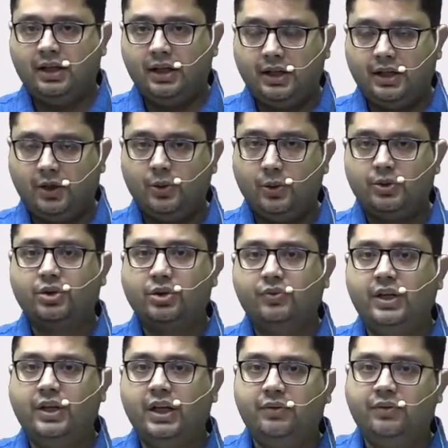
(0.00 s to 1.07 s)
Also,
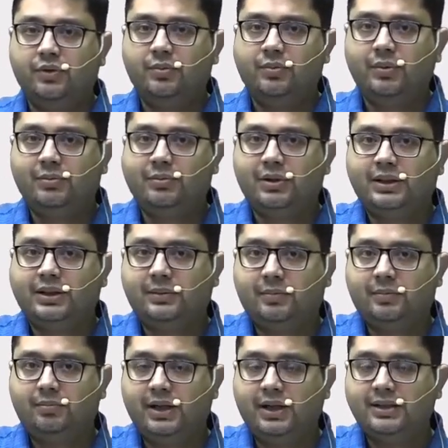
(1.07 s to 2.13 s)
if you remember the
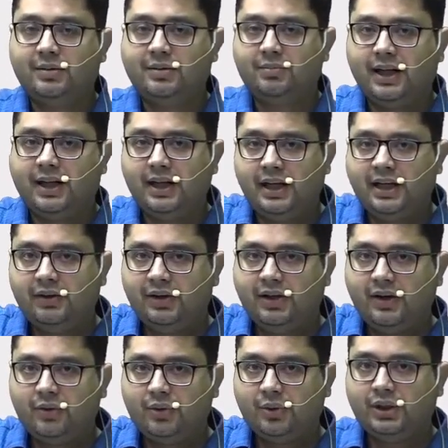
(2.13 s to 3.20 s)
blood supply, here we
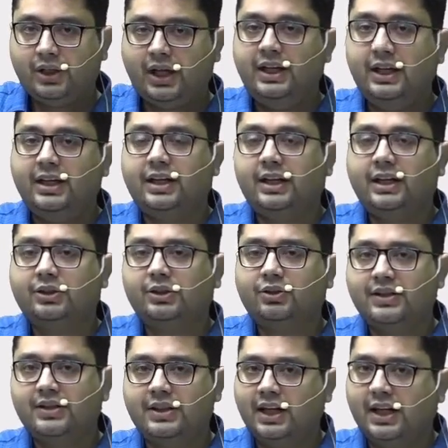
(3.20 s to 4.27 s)
have drawn the internal
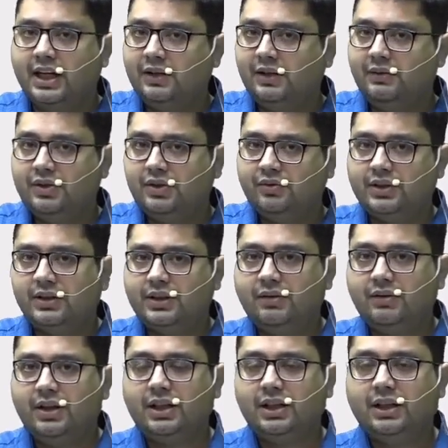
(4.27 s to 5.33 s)
thoracic artery which was
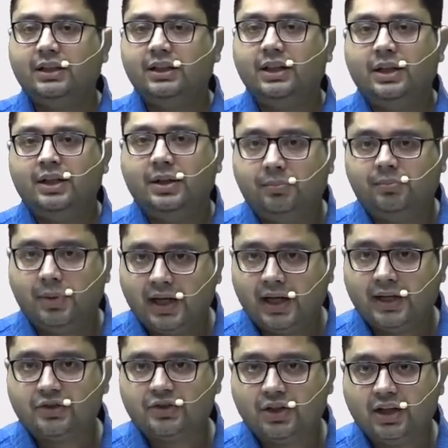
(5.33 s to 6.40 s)
giving the
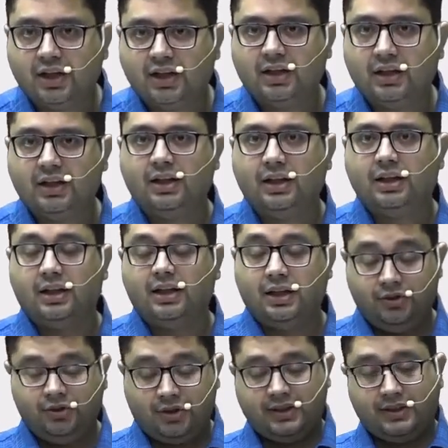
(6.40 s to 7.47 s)

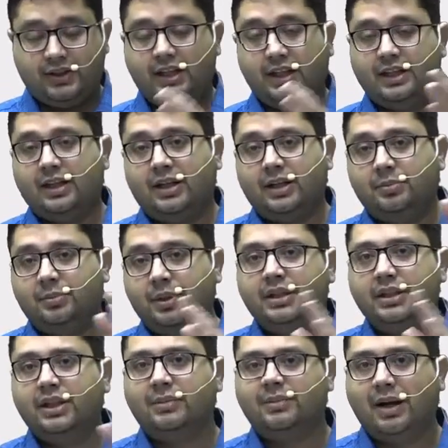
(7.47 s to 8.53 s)
parasternal, you can say the
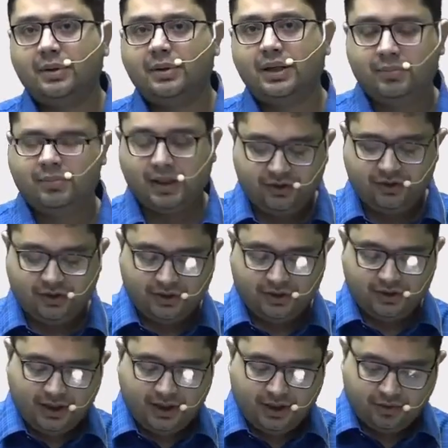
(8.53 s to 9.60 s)
medial mammary
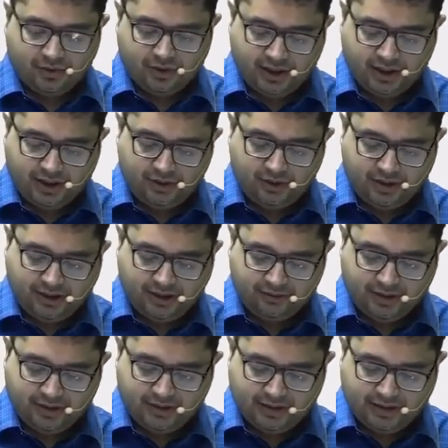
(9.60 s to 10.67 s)
branches. So here you
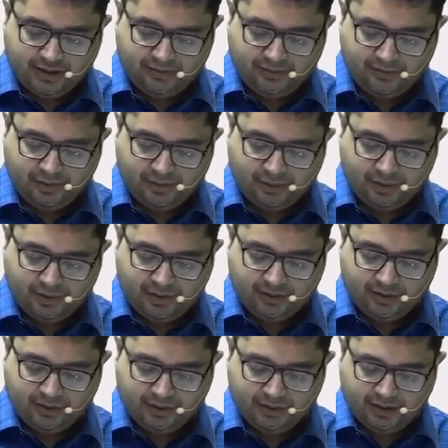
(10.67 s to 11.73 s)
have this lymph node.
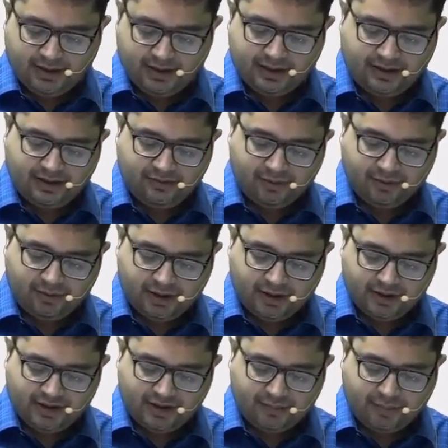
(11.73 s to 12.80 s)
This lymph node
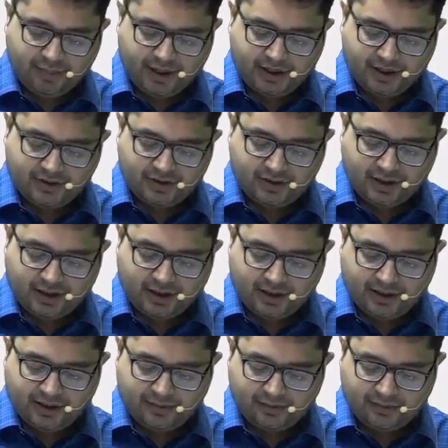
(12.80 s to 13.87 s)
is the
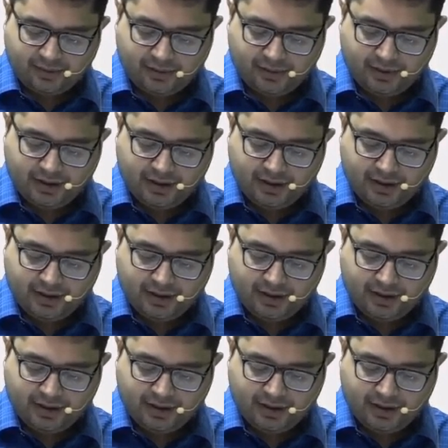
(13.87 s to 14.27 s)
parasternal lymph node.